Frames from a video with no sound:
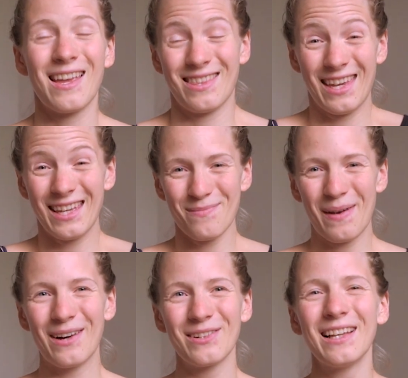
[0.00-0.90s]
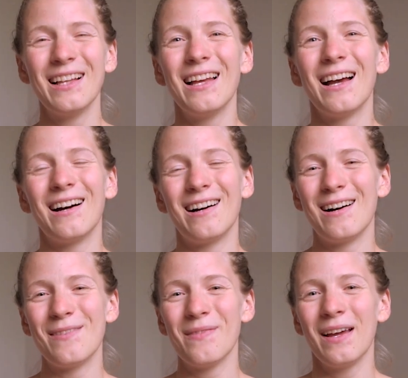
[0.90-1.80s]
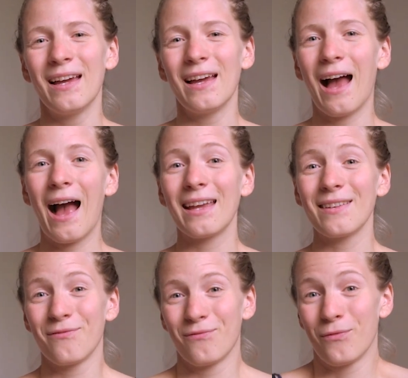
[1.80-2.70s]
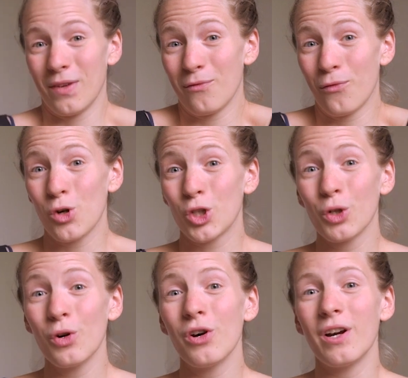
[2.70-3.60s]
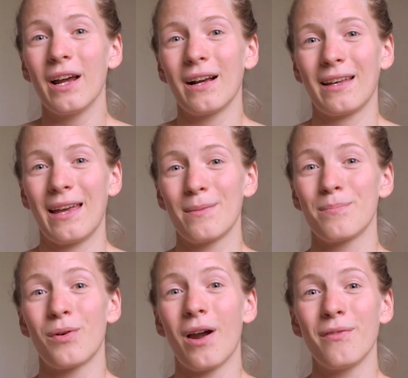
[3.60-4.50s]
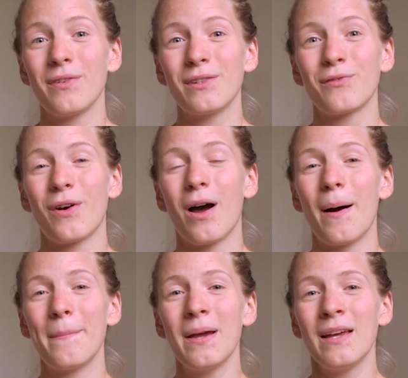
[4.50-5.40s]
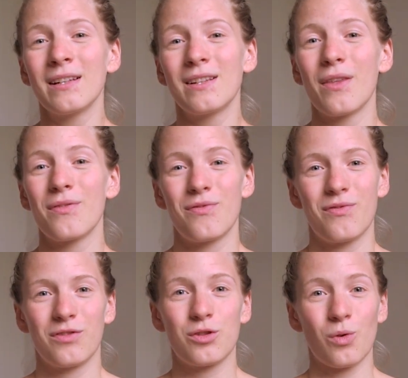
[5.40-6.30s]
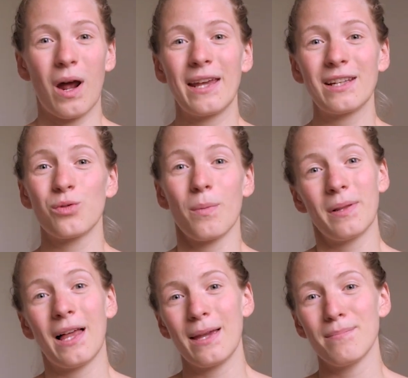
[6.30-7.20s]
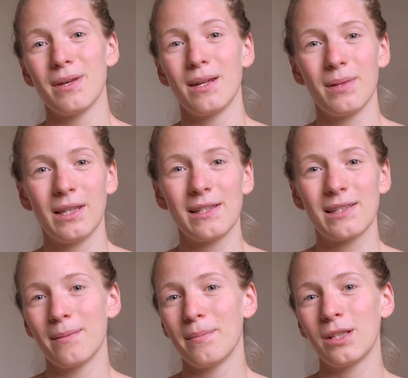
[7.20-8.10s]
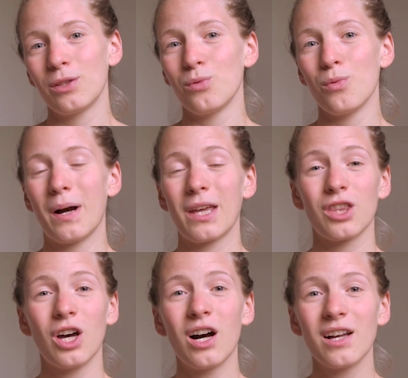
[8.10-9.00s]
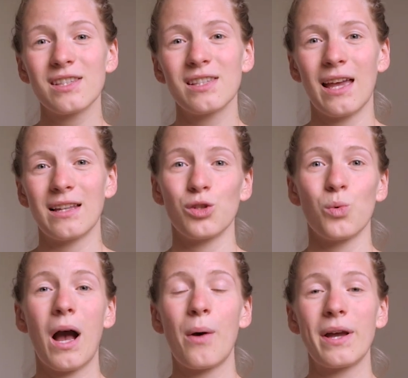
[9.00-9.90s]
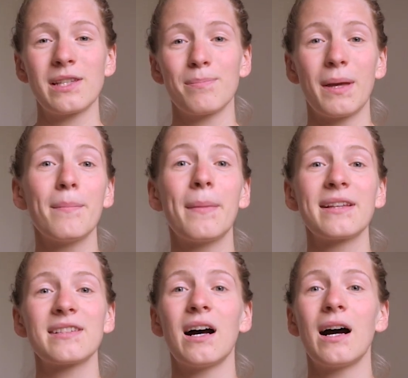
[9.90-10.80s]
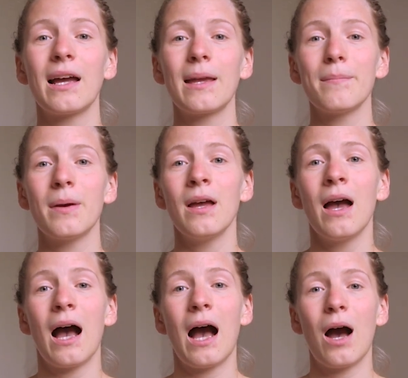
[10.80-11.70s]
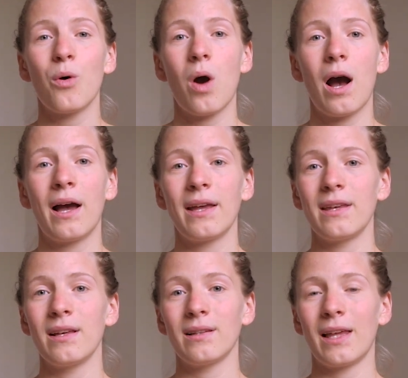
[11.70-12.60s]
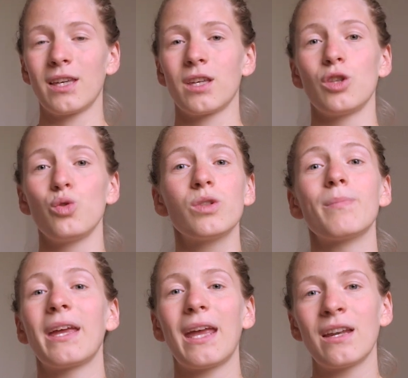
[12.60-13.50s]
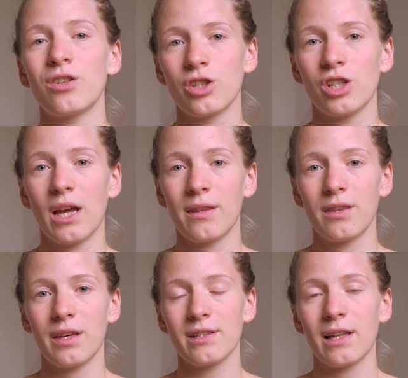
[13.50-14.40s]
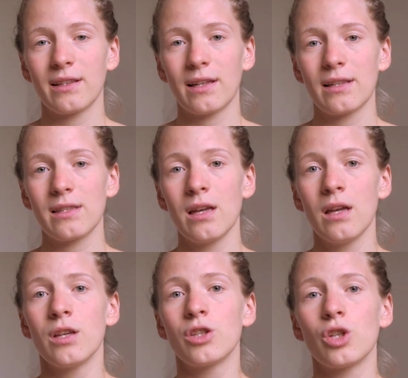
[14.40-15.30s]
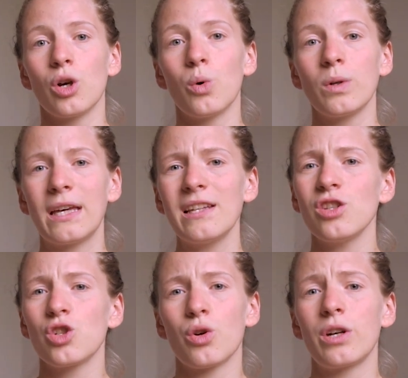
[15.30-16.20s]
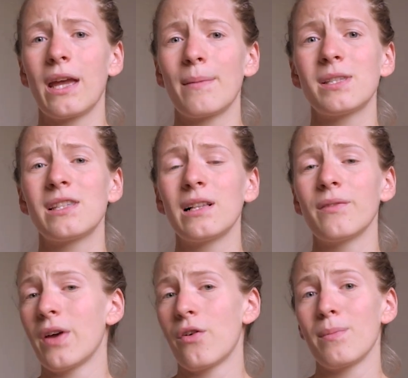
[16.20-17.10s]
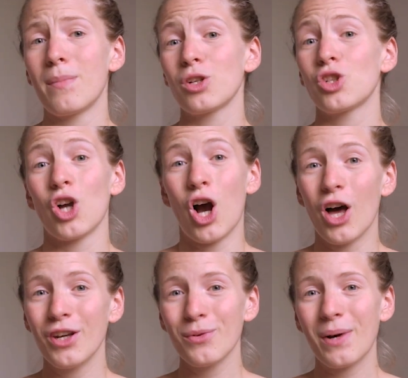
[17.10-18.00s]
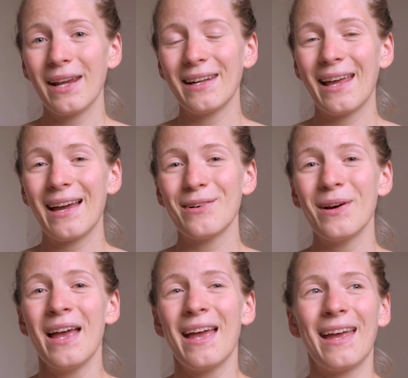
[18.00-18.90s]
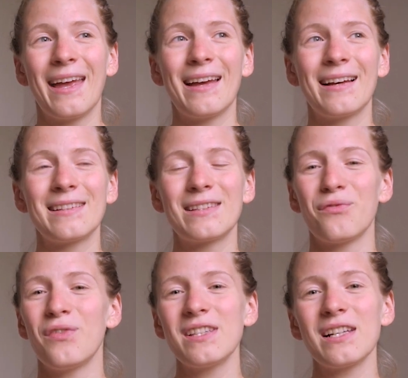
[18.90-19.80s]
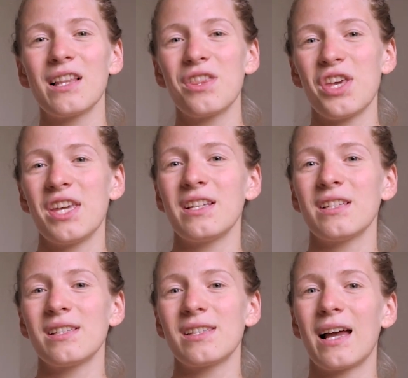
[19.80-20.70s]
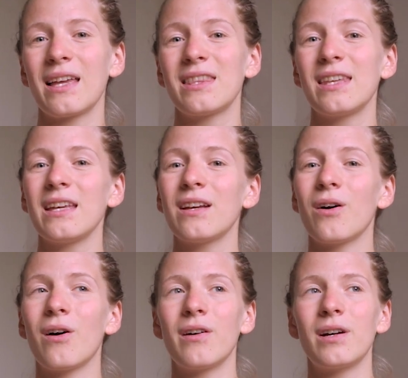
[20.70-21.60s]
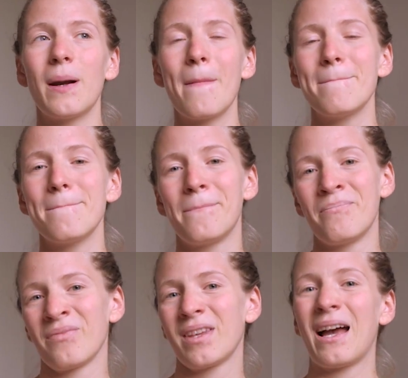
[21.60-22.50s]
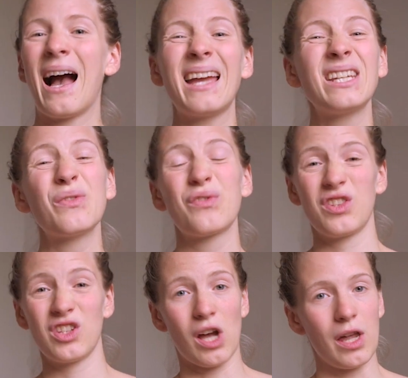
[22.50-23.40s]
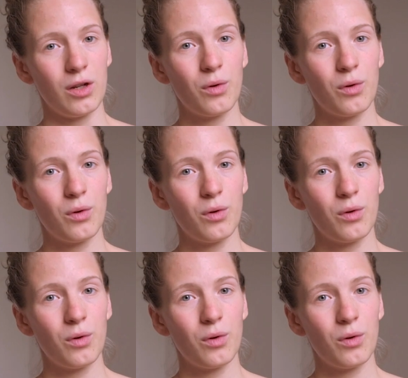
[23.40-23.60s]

I think about, um, I for sure can profit from trying to apply minimalism to my thoughts and to how I spend my time how I like use my energy and things like that. So that is a journey I'm still very much on right now. And the physical things I think are mm, kind of done.